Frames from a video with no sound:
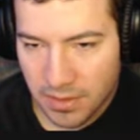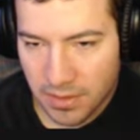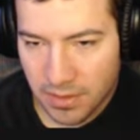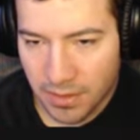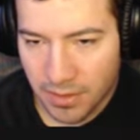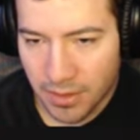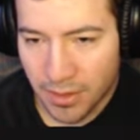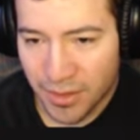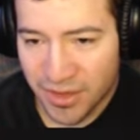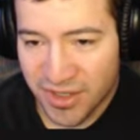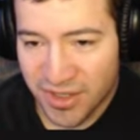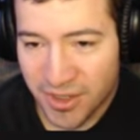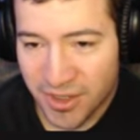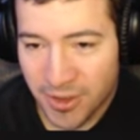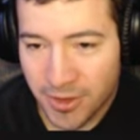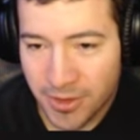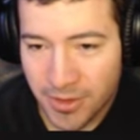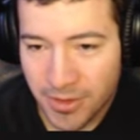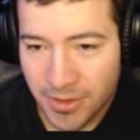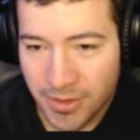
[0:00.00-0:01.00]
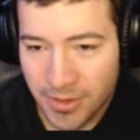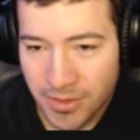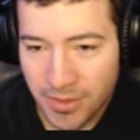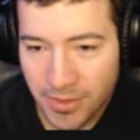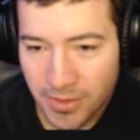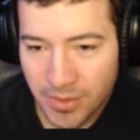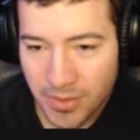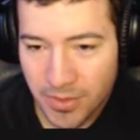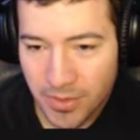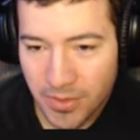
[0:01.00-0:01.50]
Oh,
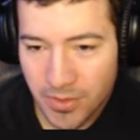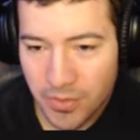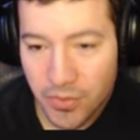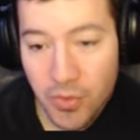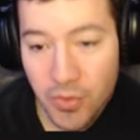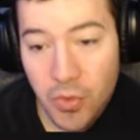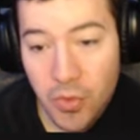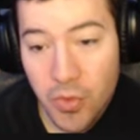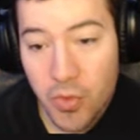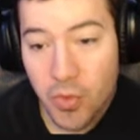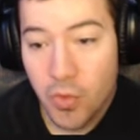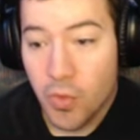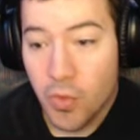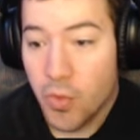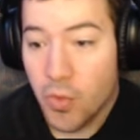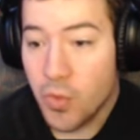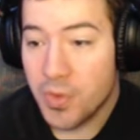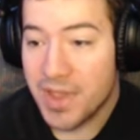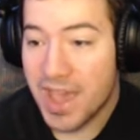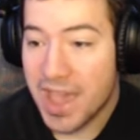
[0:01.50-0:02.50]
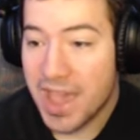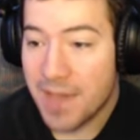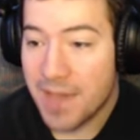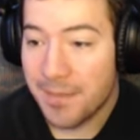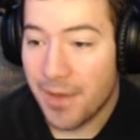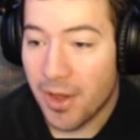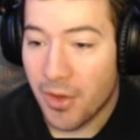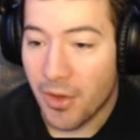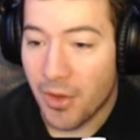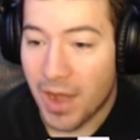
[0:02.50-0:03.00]
ooh, ooh,
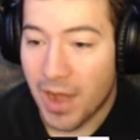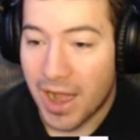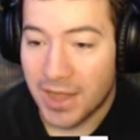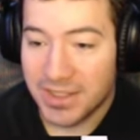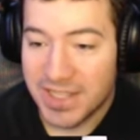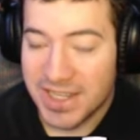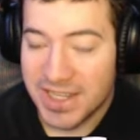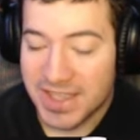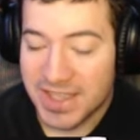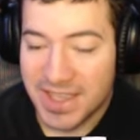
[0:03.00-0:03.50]
camo. I'll take the